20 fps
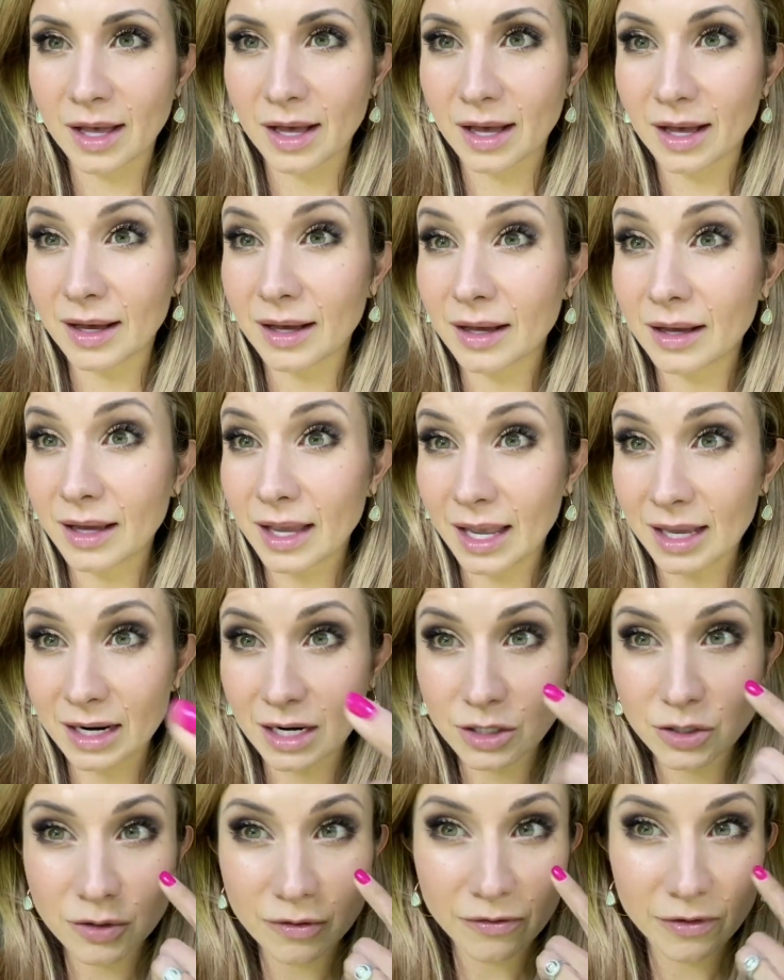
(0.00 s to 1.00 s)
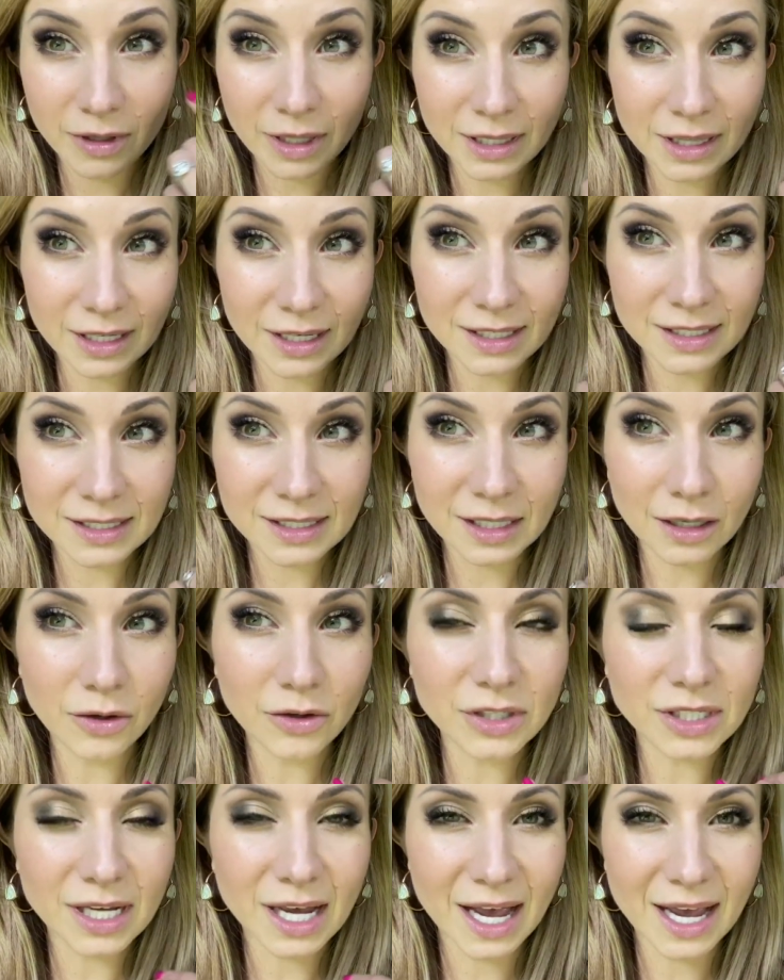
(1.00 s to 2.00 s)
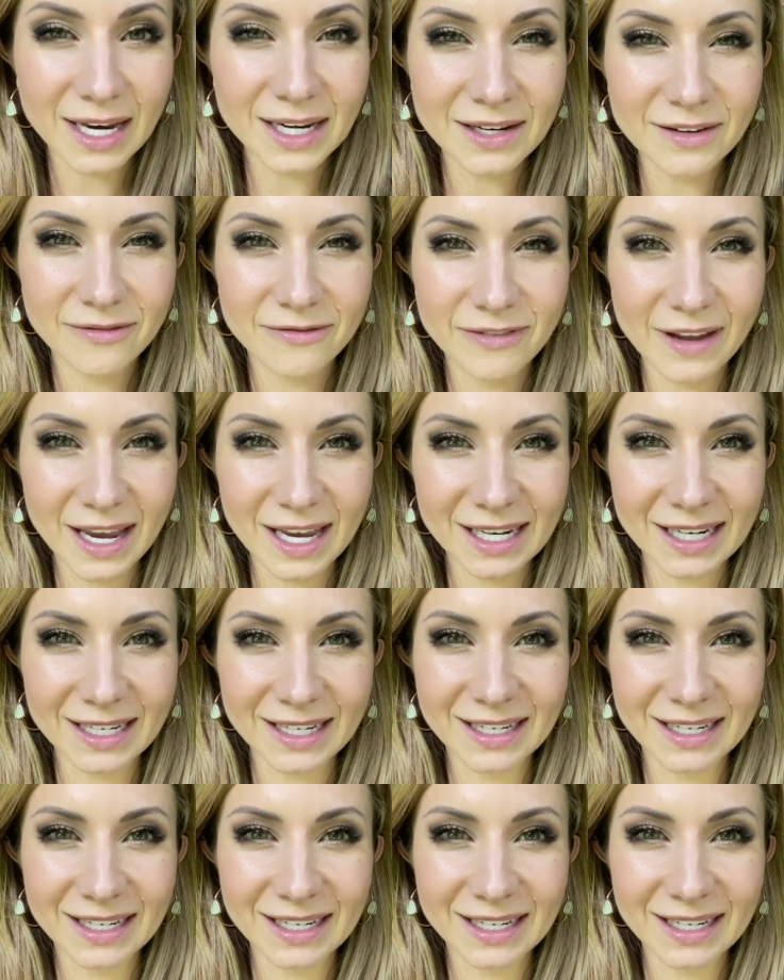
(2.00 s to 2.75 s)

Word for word: And I do feel like the concealer's kind of faded.